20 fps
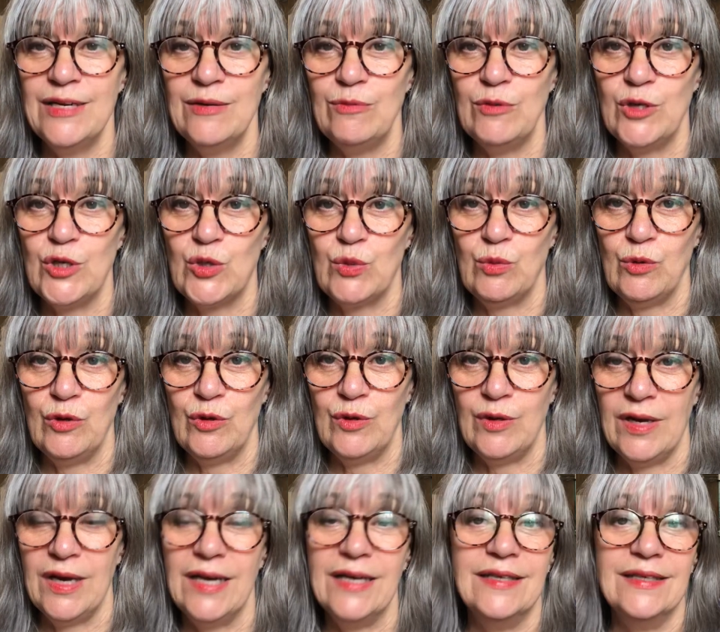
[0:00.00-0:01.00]
which
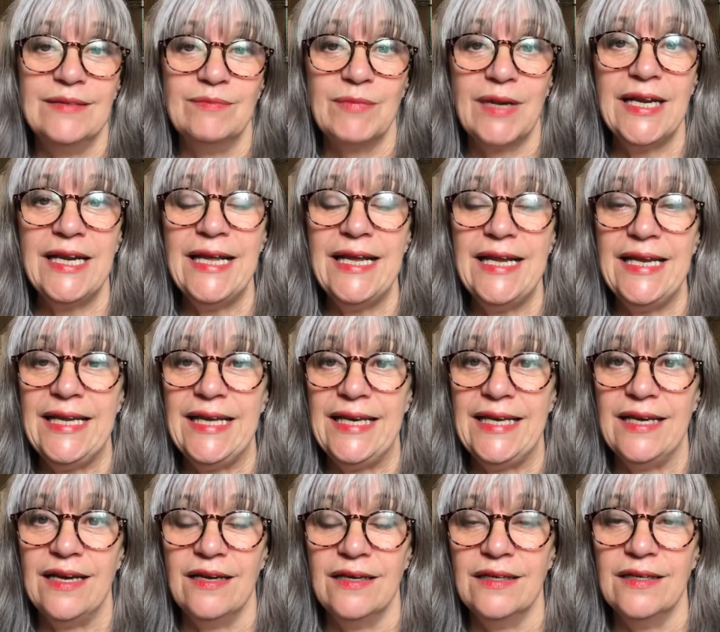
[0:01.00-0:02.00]
were
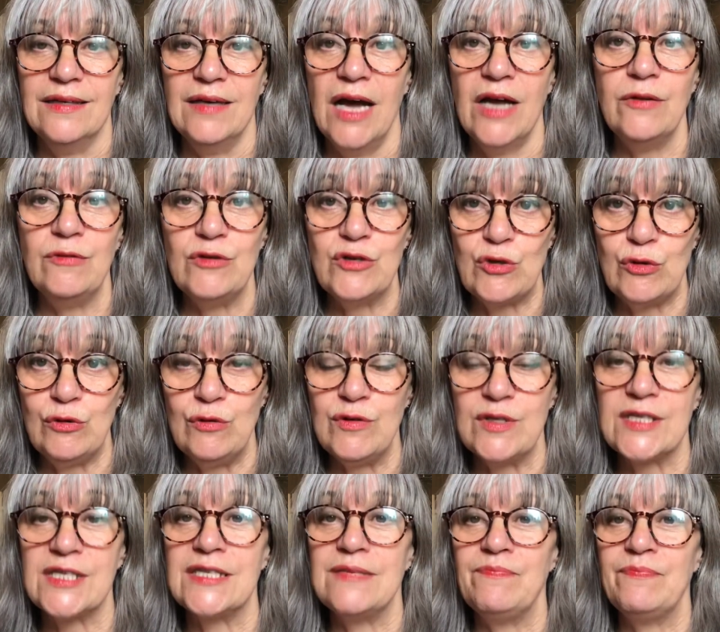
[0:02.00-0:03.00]
clearly
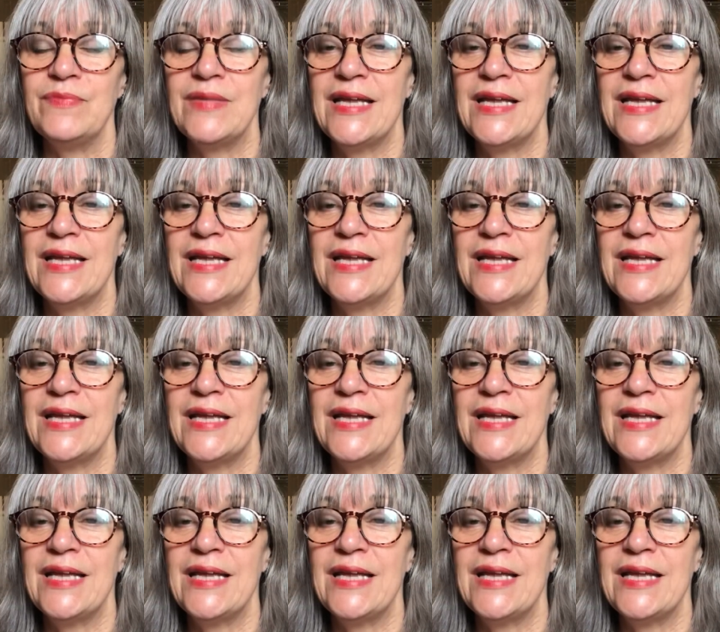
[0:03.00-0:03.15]
untruths.